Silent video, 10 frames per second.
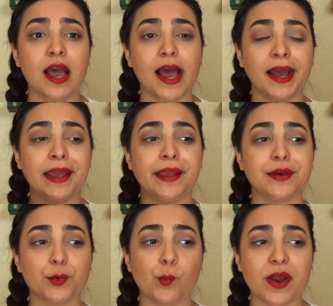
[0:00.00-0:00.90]

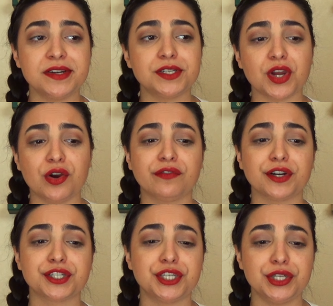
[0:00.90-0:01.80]
I went
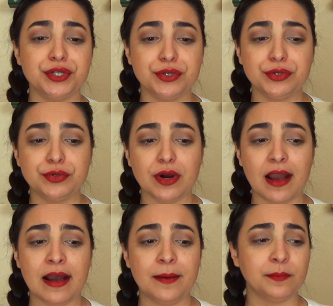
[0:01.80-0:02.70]
over to,
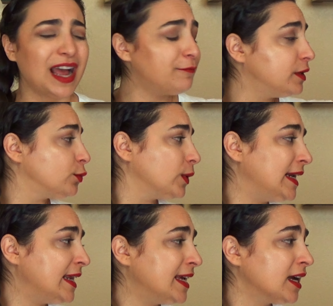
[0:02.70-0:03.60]
I've been
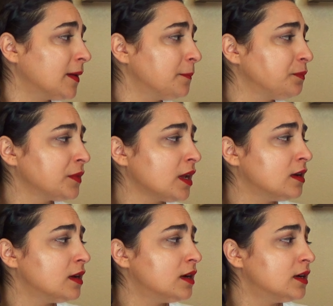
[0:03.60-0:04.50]
reading
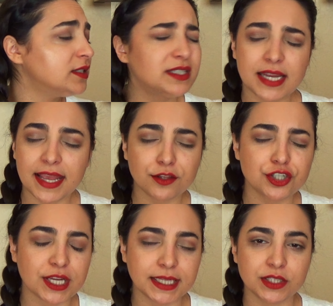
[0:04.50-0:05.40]
Taylor
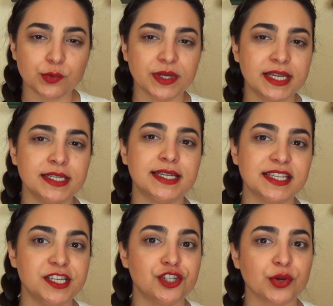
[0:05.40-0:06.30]
Jenkins Reid
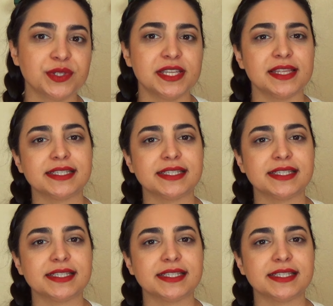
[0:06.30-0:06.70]
Daisy Jones and the